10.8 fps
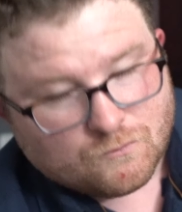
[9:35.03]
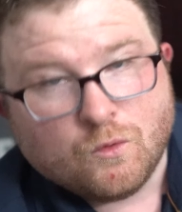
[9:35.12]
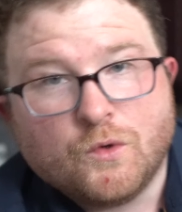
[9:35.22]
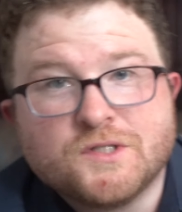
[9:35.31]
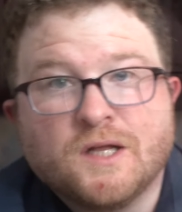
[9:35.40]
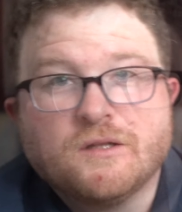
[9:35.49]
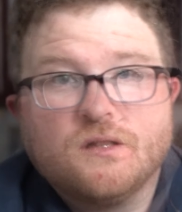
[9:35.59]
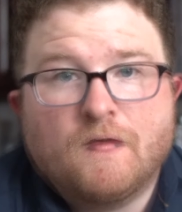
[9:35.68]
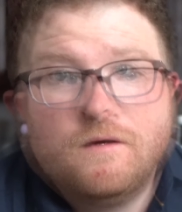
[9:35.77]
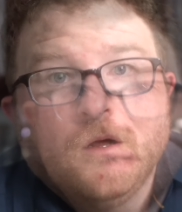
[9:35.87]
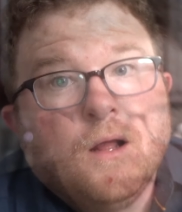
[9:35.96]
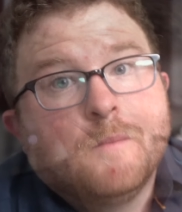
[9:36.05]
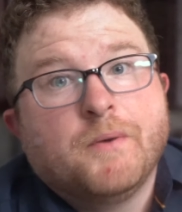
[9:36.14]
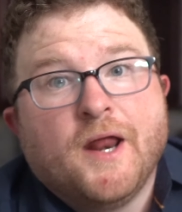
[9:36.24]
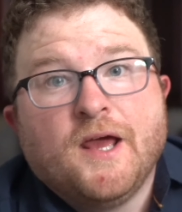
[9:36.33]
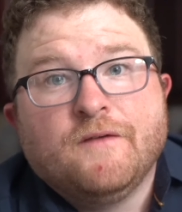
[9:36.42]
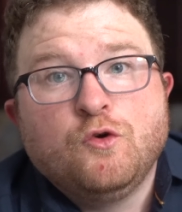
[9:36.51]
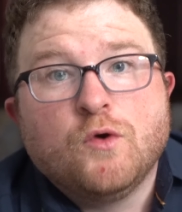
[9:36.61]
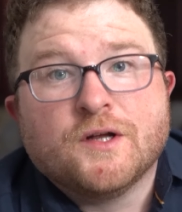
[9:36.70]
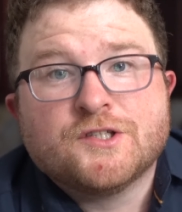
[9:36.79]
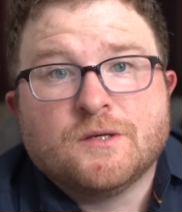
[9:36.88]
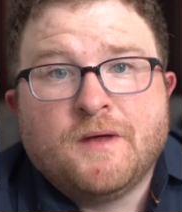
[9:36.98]
what's not to love? But hey, if you
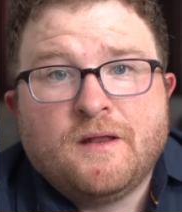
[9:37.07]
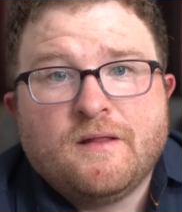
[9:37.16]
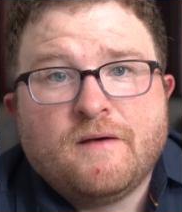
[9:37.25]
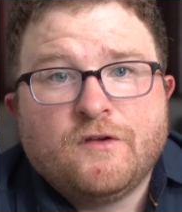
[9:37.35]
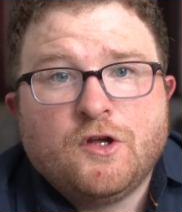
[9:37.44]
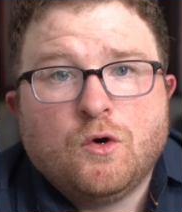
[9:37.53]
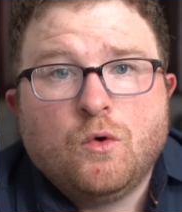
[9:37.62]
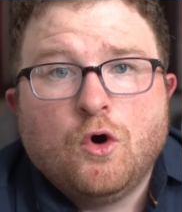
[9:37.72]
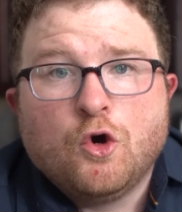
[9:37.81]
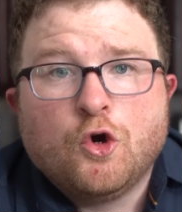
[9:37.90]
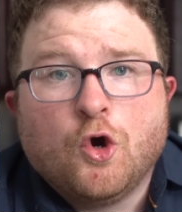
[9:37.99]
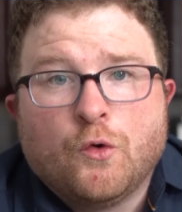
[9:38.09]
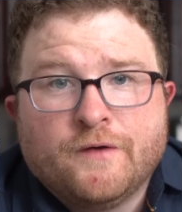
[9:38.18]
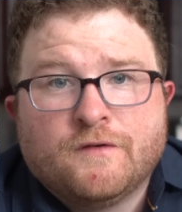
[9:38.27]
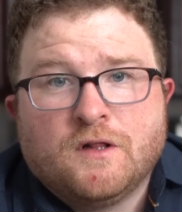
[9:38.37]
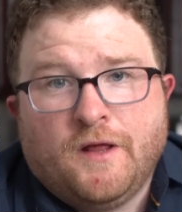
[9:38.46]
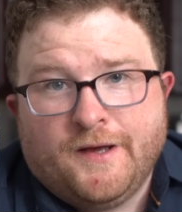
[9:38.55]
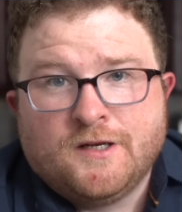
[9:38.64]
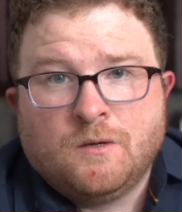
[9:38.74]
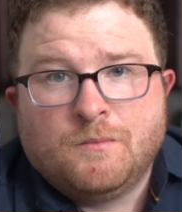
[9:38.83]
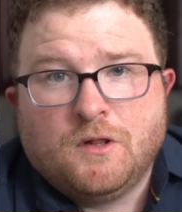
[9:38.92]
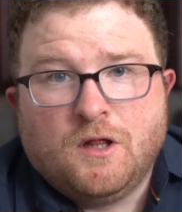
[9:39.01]
got something out of that video, go give it a like
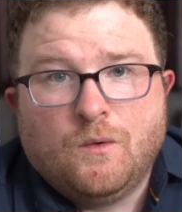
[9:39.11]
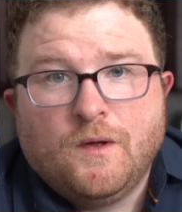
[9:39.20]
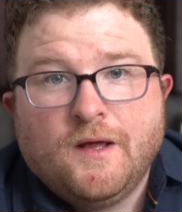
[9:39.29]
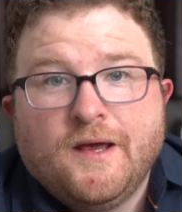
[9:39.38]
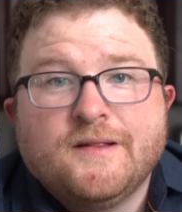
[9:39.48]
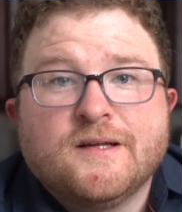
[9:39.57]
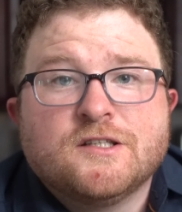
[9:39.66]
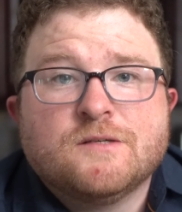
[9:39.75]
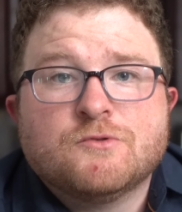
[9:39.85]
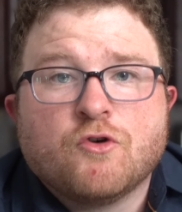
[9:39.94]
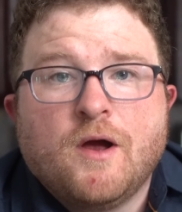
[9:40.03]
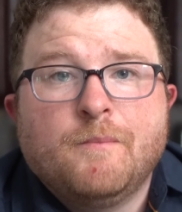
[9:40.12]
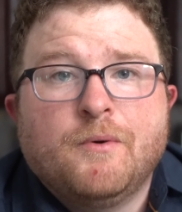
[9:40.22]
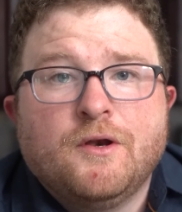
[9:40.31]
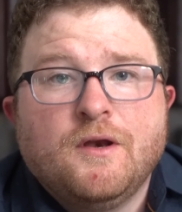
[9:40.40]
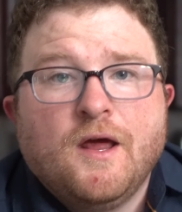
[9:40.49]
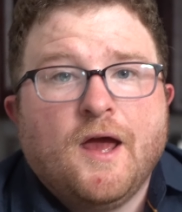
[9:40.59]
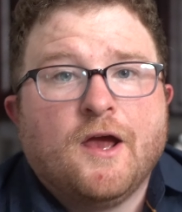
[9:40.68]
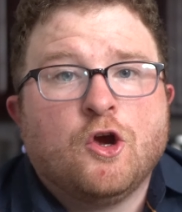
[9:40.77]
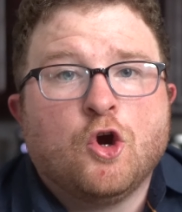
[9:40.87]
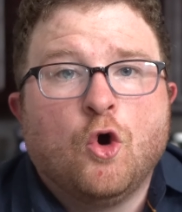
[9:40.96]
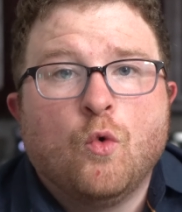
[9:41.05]
down below. Hit that subscribe button and
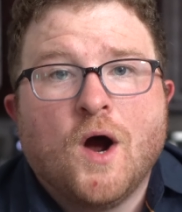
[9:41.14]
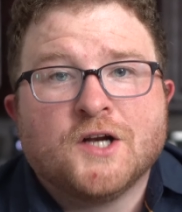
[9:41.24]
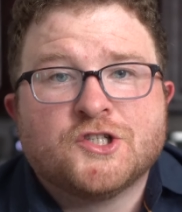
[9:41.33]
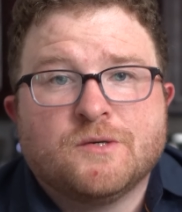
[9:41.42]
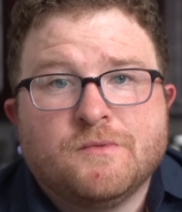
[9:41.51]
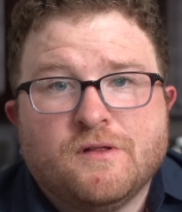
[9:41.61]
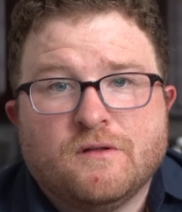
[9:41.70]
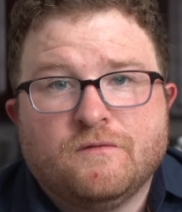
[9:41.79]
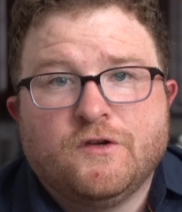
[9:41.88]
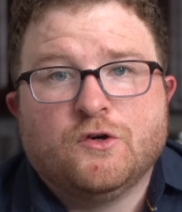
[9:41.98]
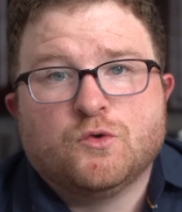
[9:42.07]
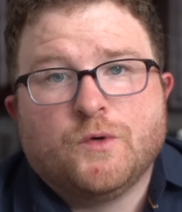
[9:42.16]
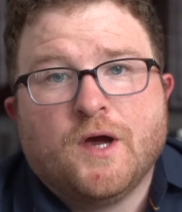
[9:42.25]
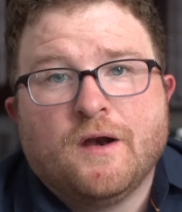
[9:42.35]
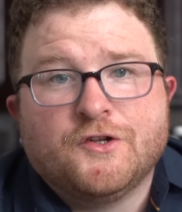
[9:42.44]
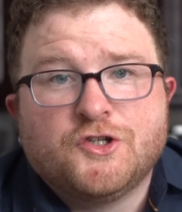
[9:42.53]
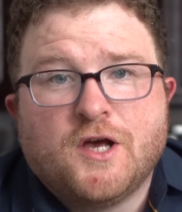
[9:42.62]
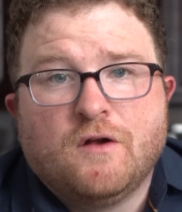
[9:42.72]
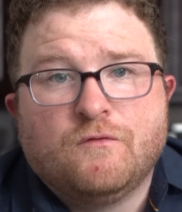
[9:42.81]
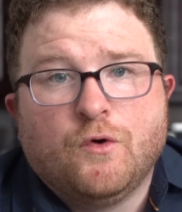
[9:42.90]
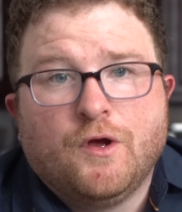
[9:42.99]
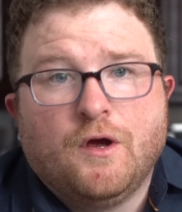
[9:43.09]
go watch some of the other videos we got on the channel
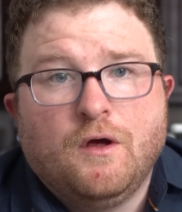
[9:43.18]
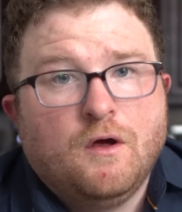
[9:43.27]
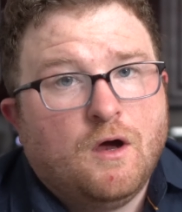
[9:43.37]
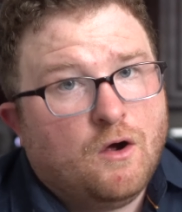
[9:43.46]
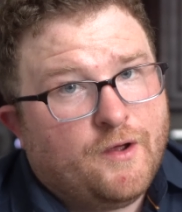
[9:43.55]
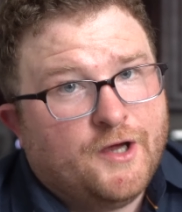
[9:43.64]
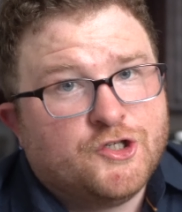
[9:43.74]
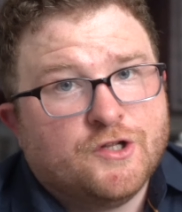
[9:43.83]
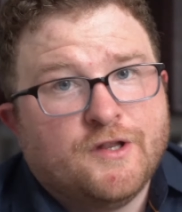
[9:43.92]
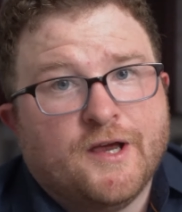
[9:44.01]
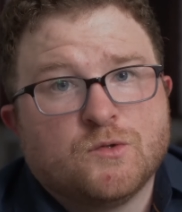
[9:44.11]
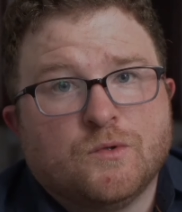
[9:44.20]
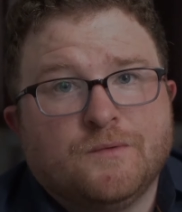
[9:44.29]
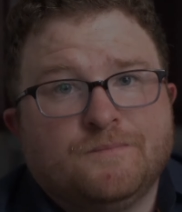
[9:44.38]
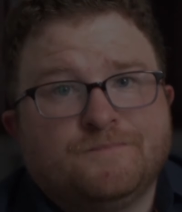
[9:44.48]
for you. I'll catch you on the next one.